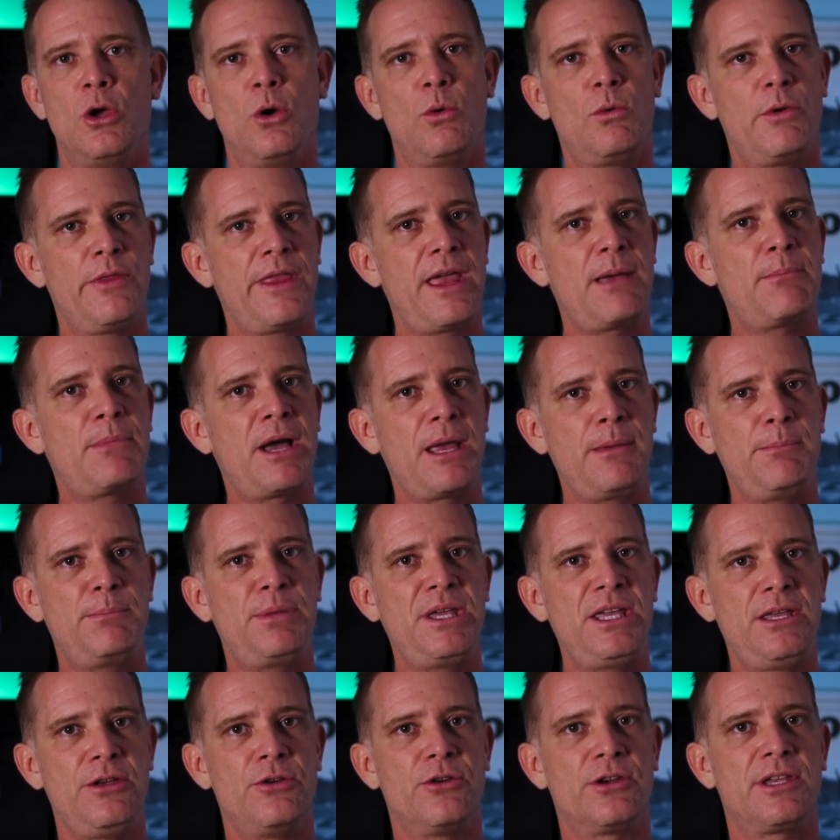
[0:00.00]
Well, that might
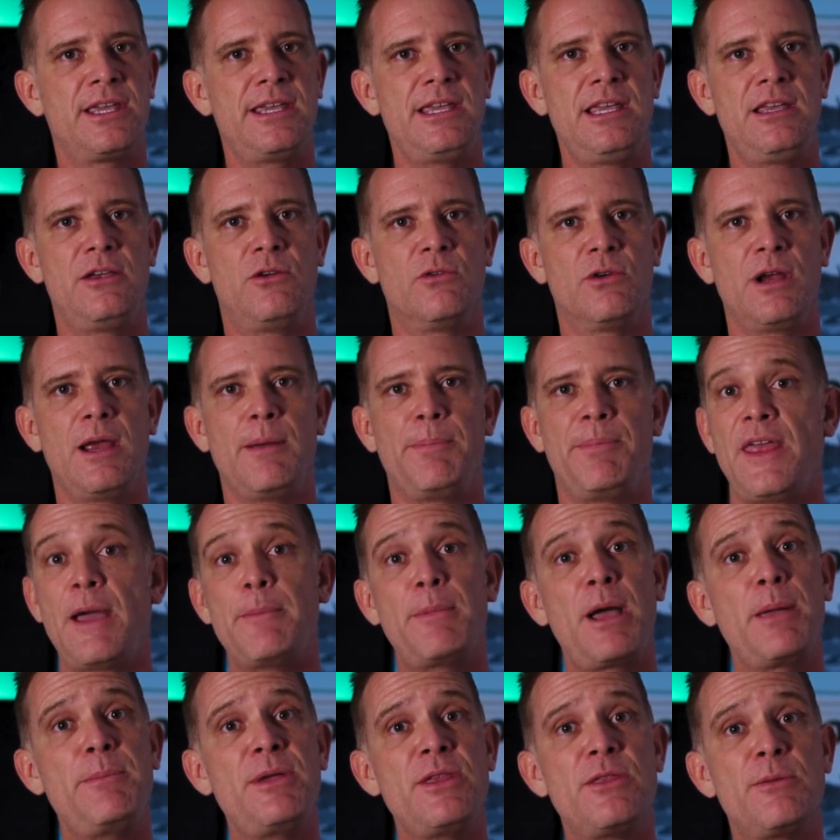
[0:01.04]
be your key grip. That
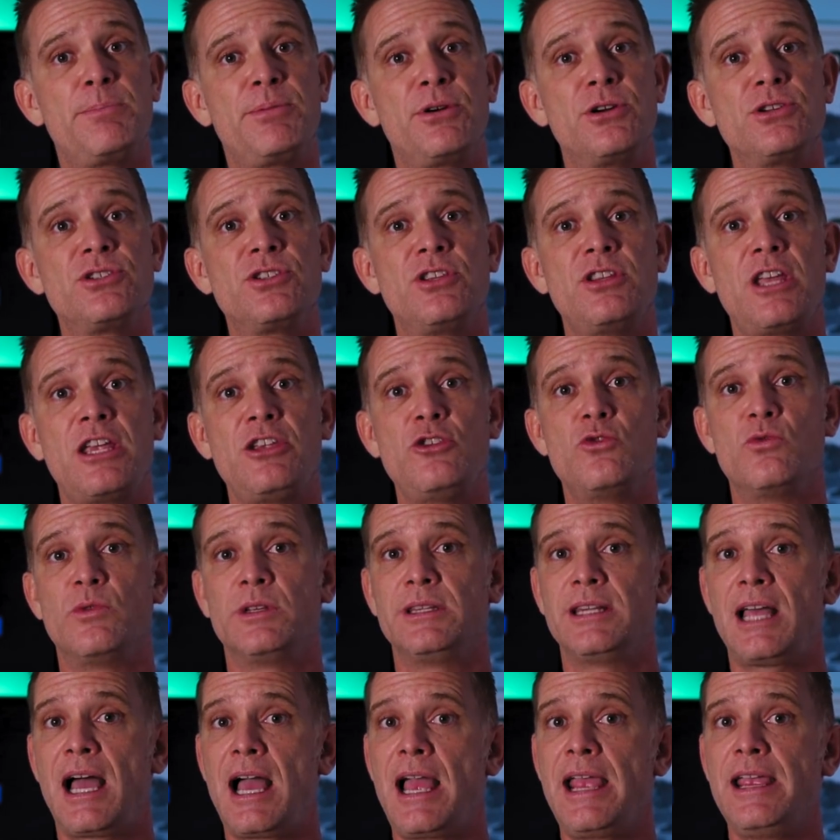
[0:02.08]
might be the person that you
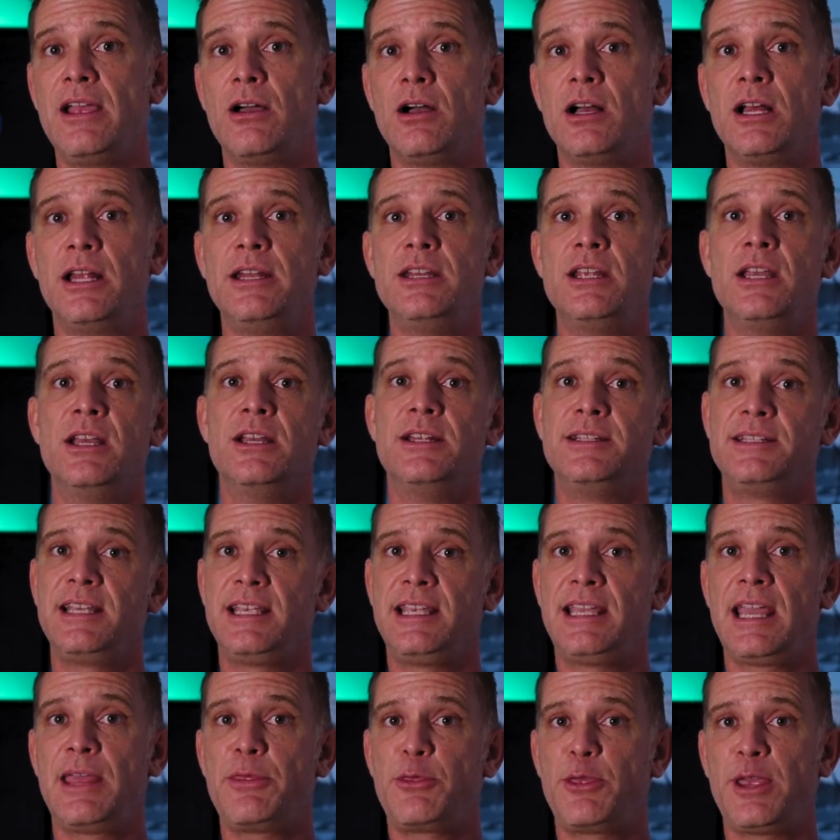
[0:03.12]
rely on to
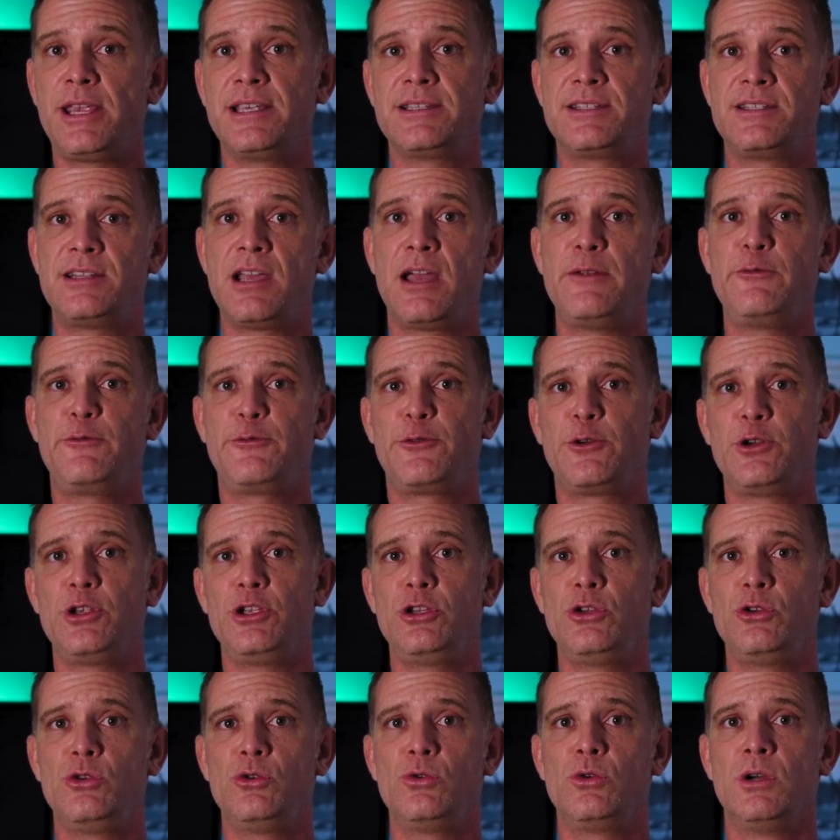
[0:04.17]
get things done for
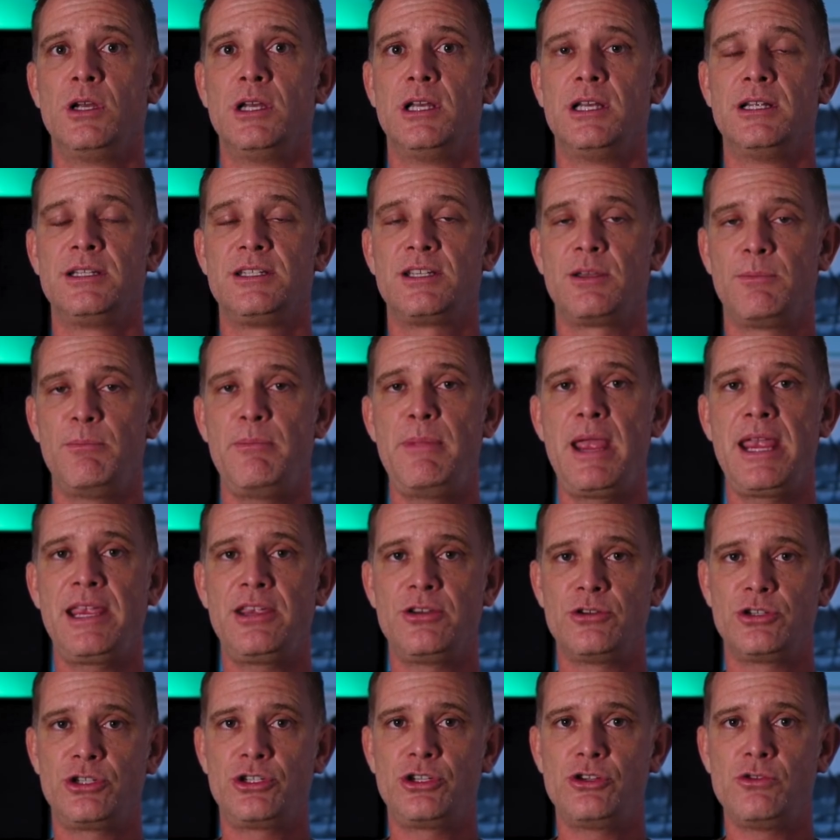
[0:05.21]
you, to make
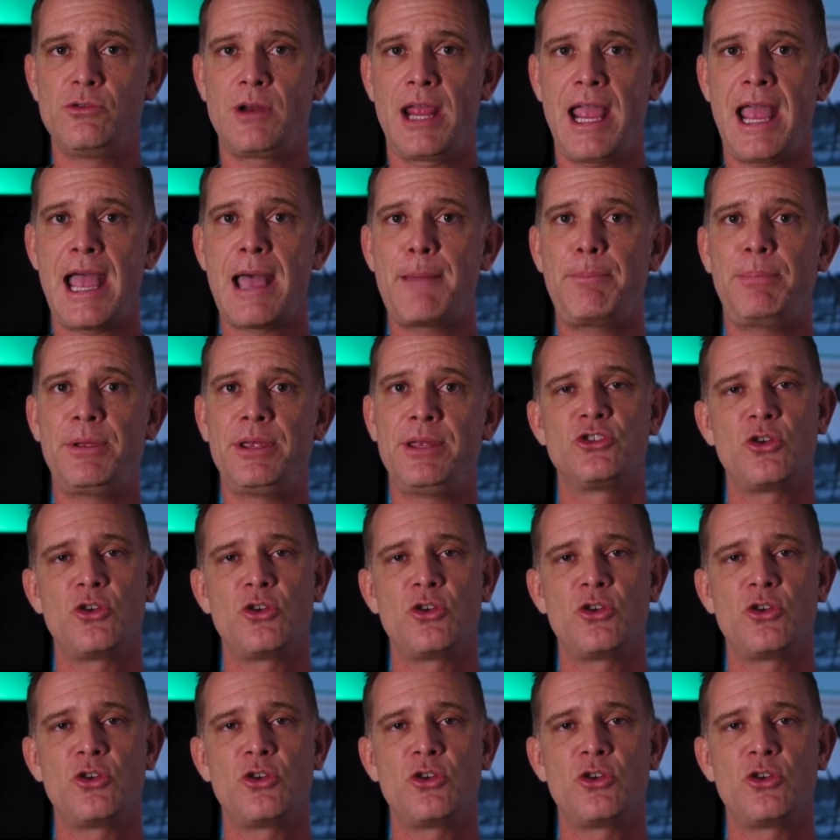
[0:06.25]
your shoot happen.